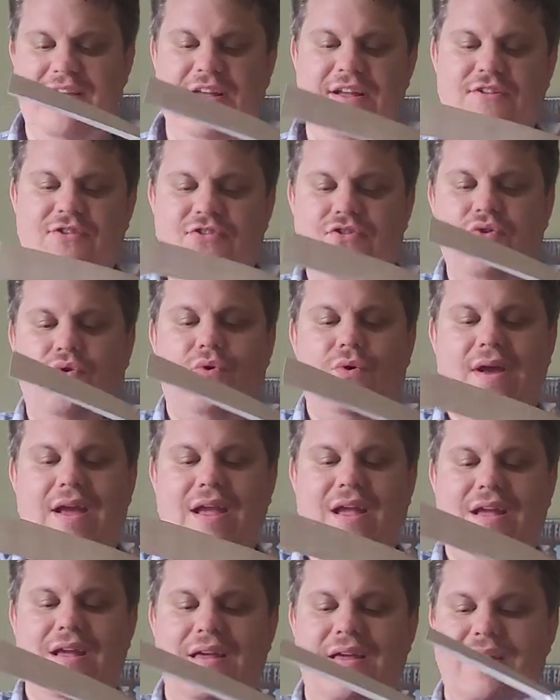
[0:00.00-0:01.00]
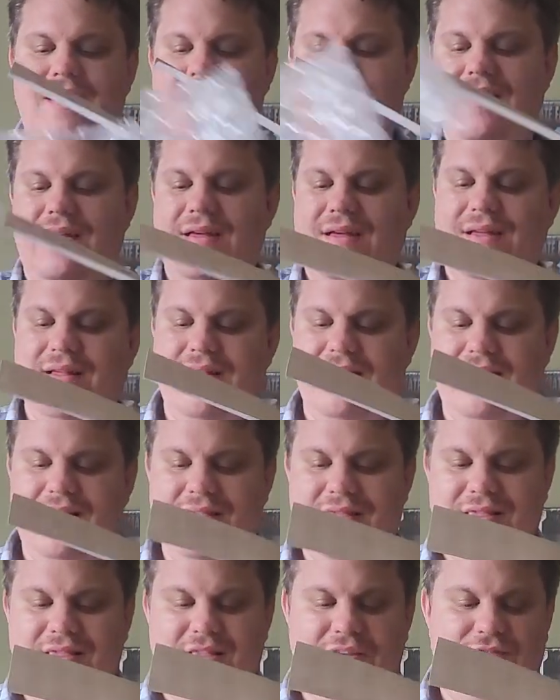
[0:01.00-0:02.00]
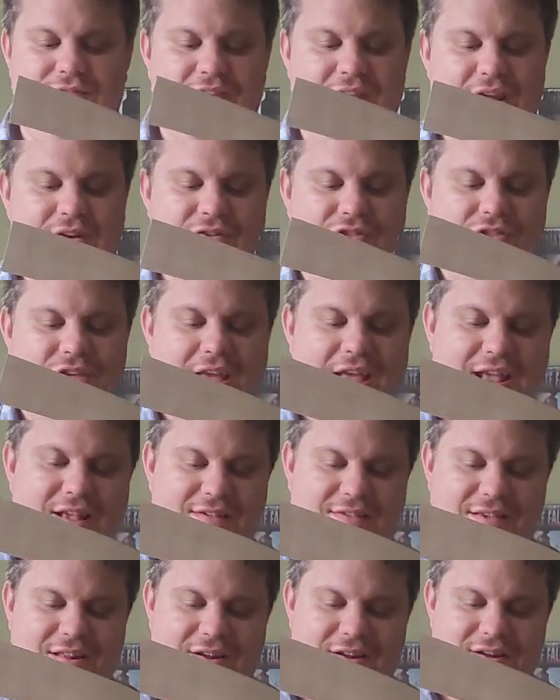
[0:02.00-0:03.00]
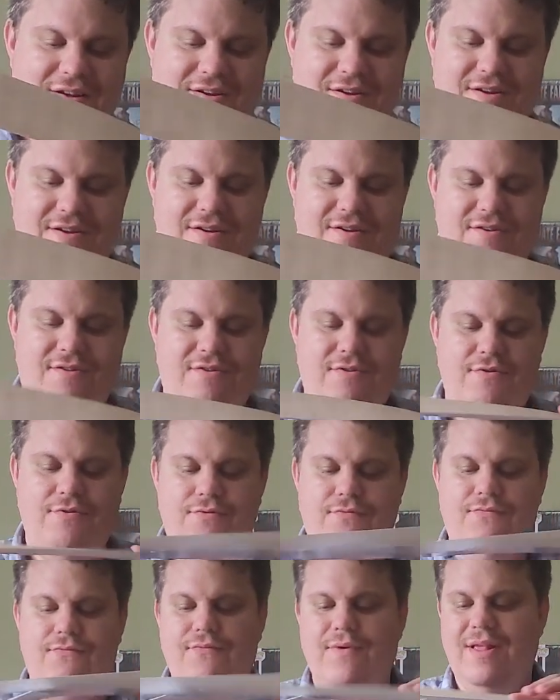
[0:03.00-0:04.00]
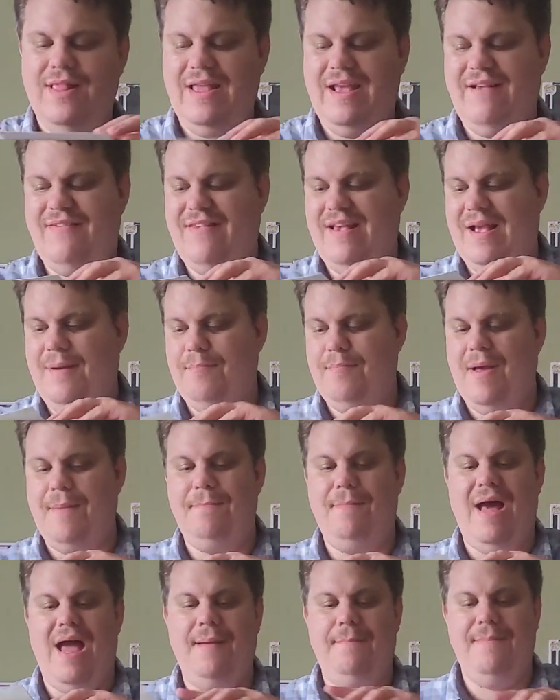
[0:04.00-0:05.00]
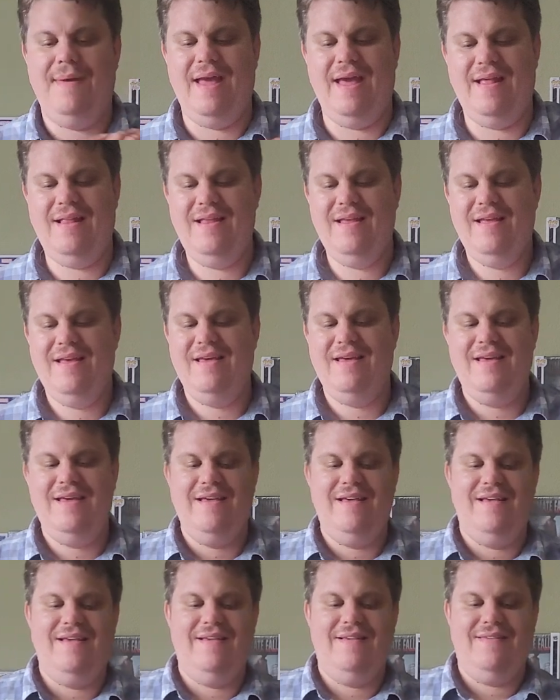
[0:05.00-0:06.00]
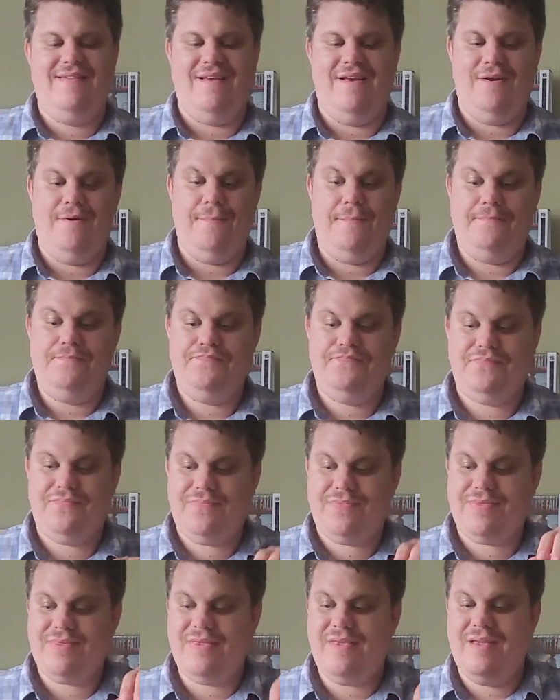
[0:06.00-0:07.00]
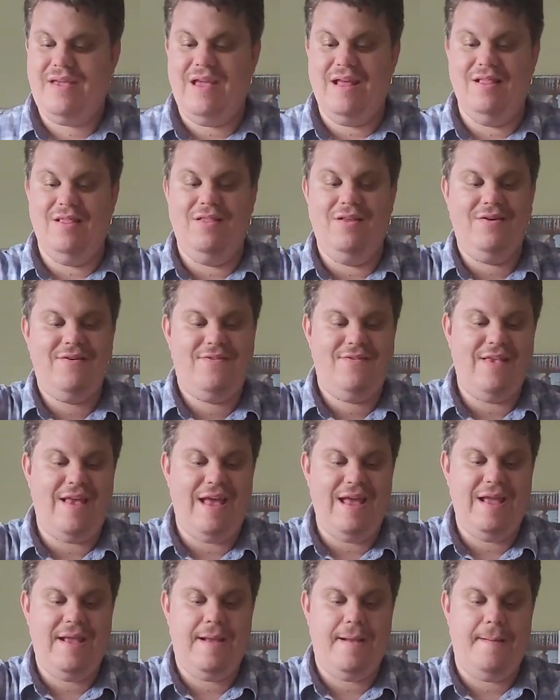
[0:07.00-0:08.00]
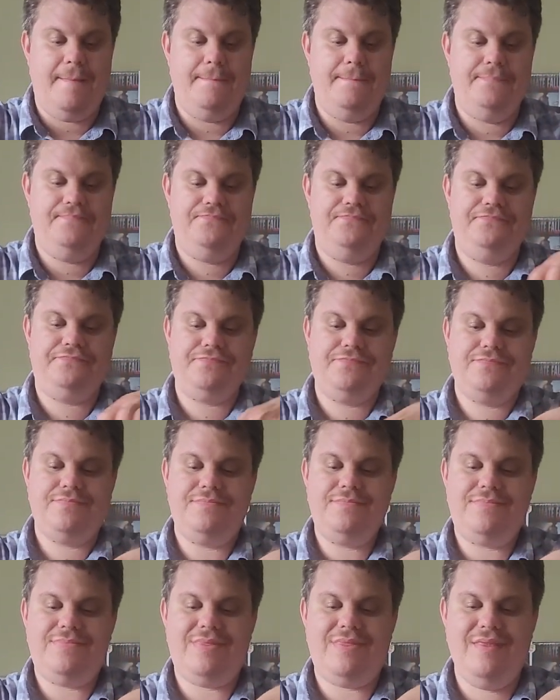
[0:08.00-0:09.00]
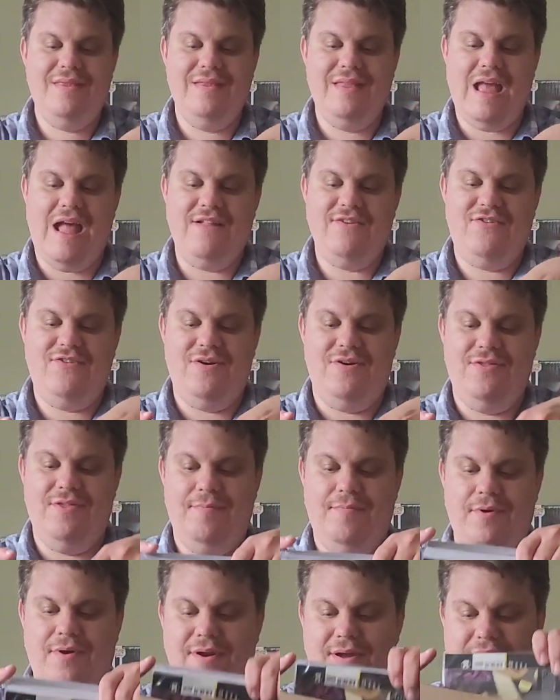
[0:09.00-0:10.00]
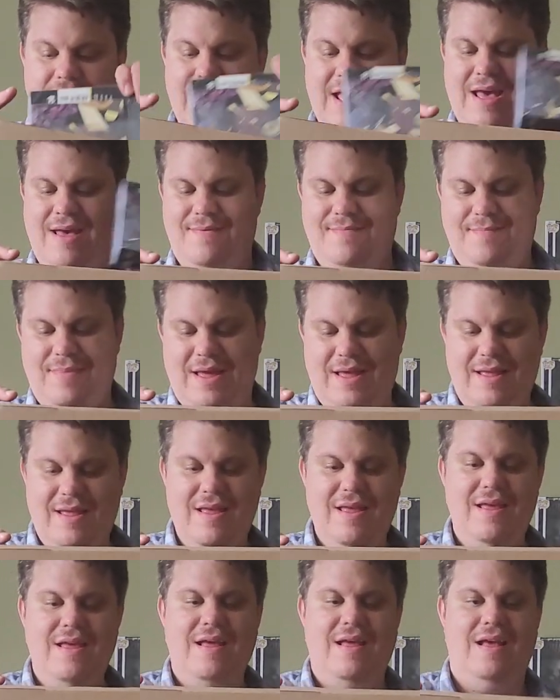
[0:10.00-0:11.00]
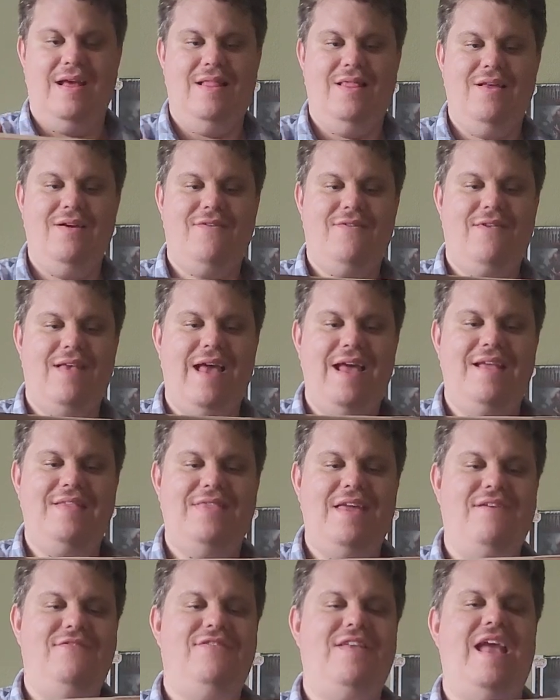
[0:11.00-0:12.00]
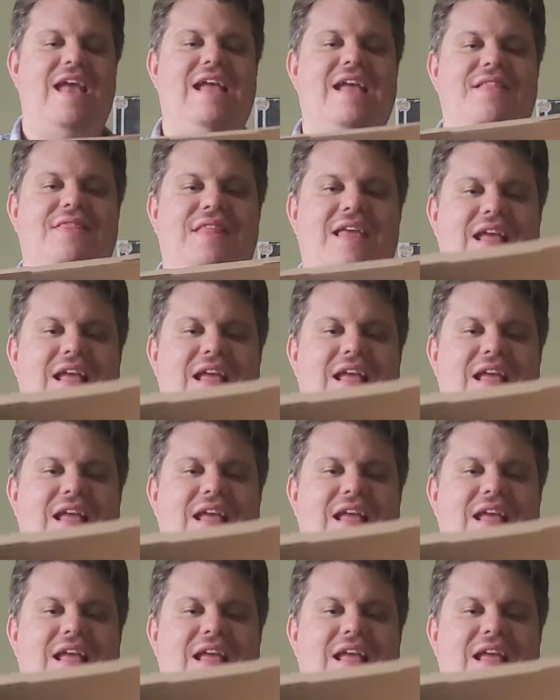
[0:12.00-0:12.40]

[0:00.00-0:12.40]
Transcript: enjoy the few things that are releasing bit by bit. So it looks like, I'm not showing the book yet, but it looks like they've taken